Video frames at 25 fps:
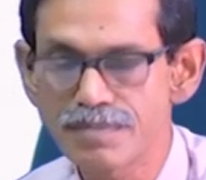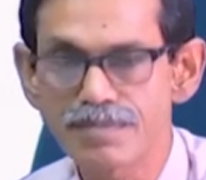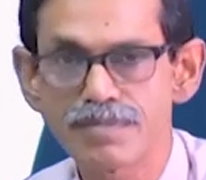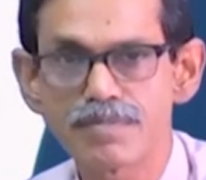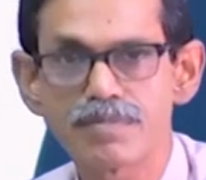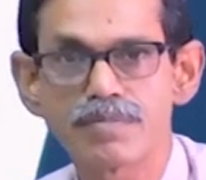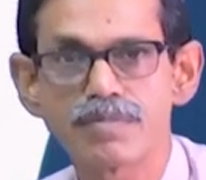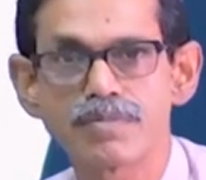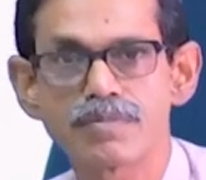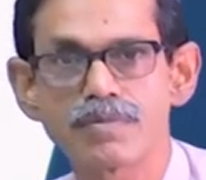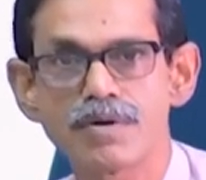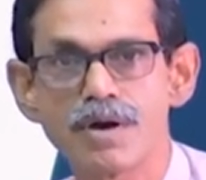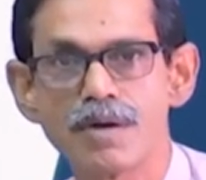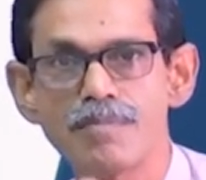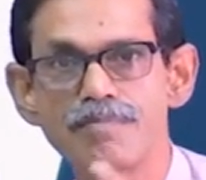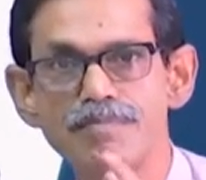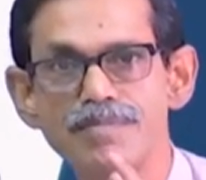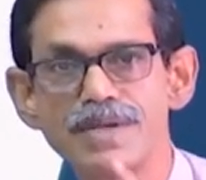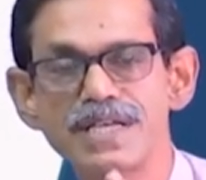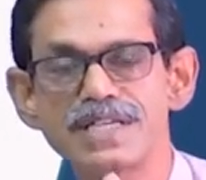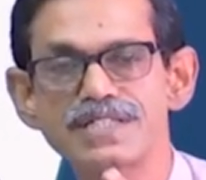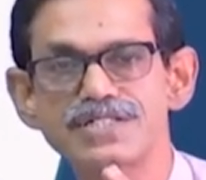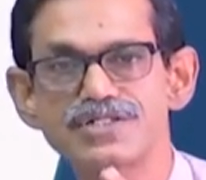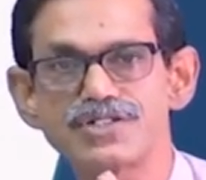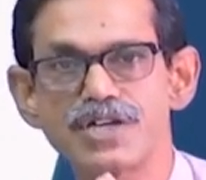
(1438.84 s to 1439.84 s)
a
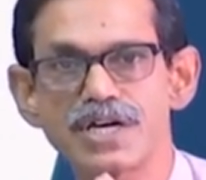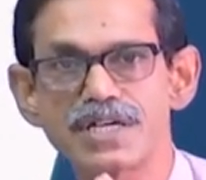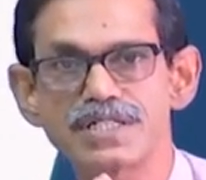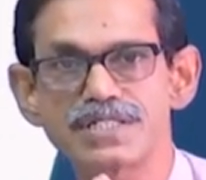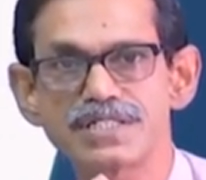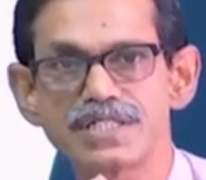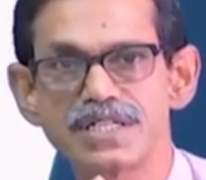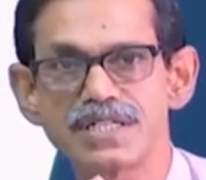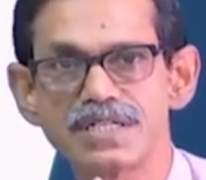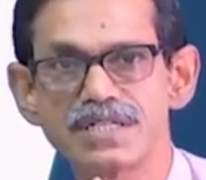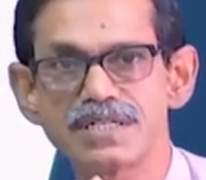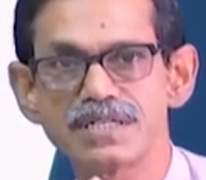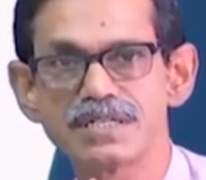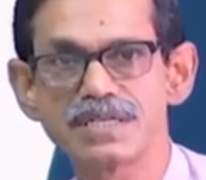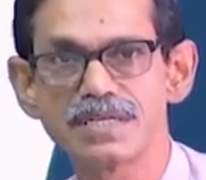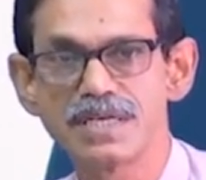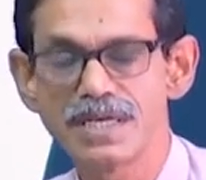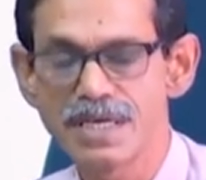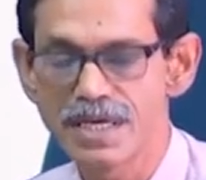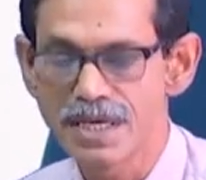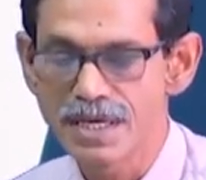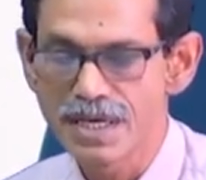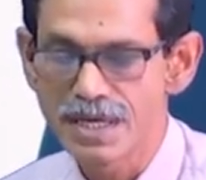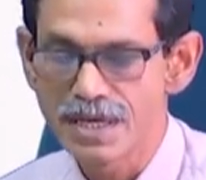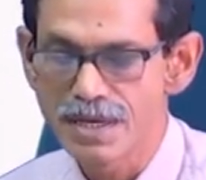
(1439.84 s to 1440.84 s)
complex structure,
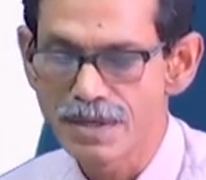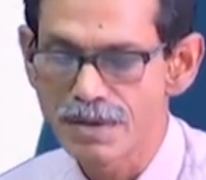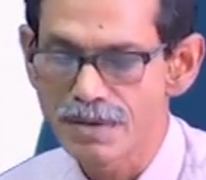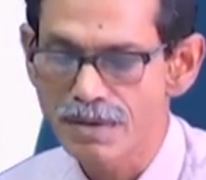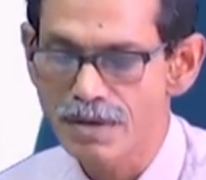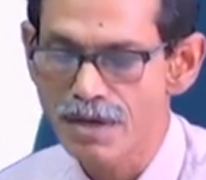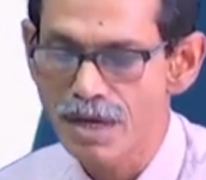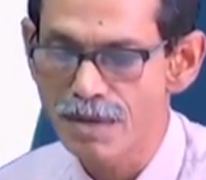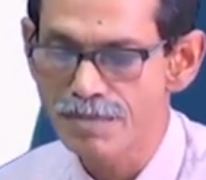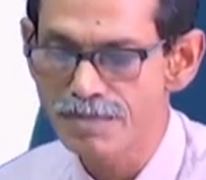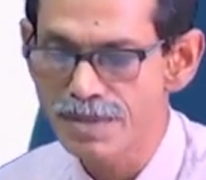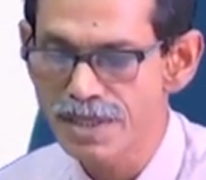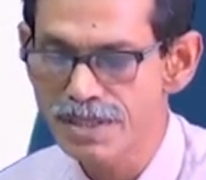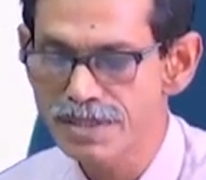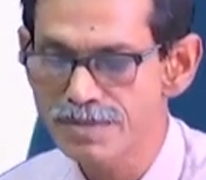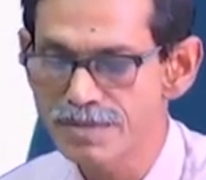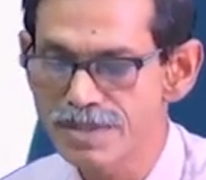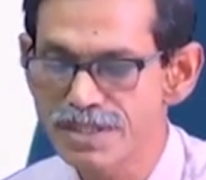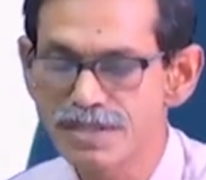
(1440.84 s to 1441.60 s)
complex